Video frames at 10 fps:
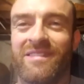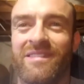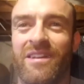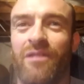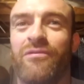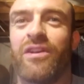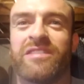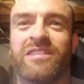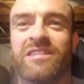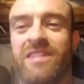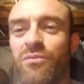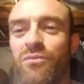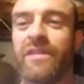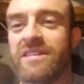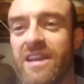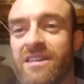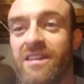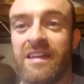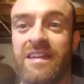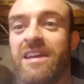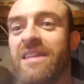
you know, versus then what they said like a year